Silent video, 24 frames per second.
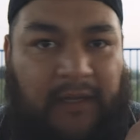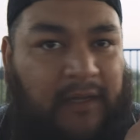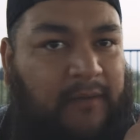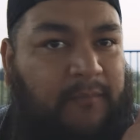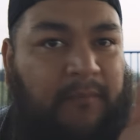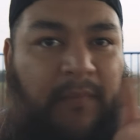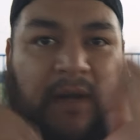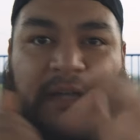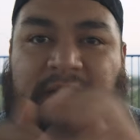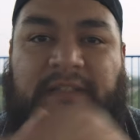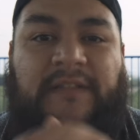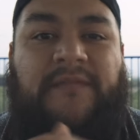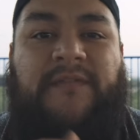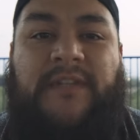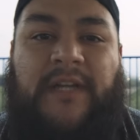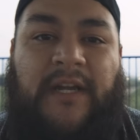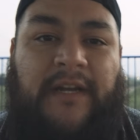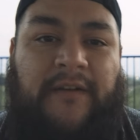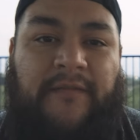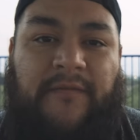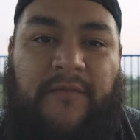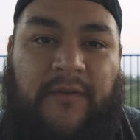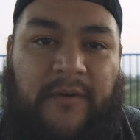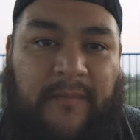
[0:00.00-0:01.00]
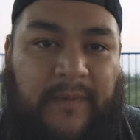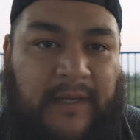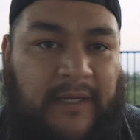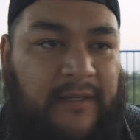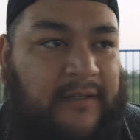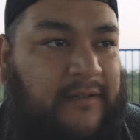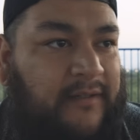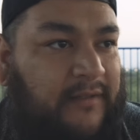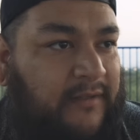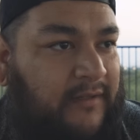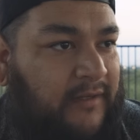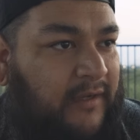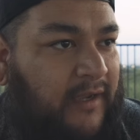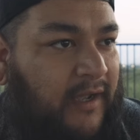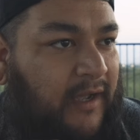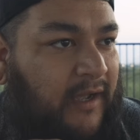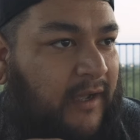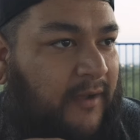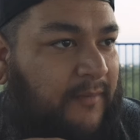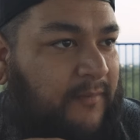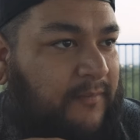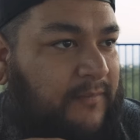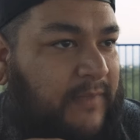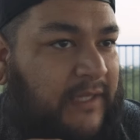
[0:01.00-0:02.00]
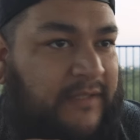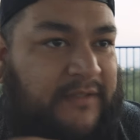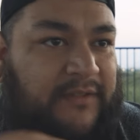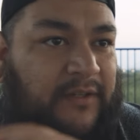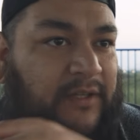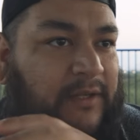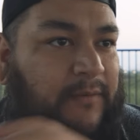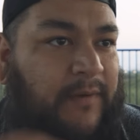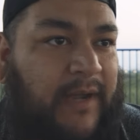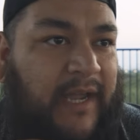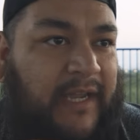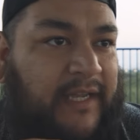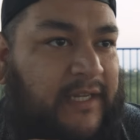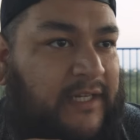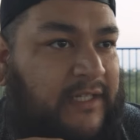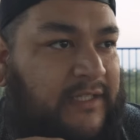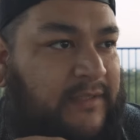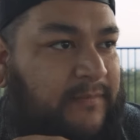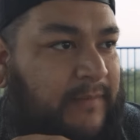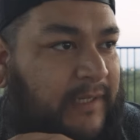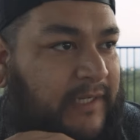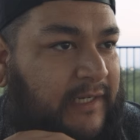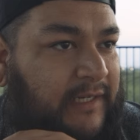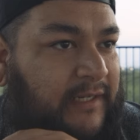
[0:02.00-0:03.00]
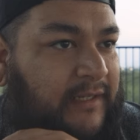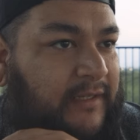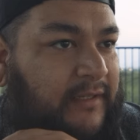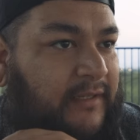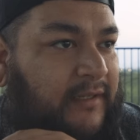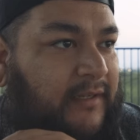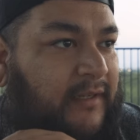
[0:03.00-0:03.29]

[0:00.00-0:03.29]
must have done it for me. That's the only way I can explain it.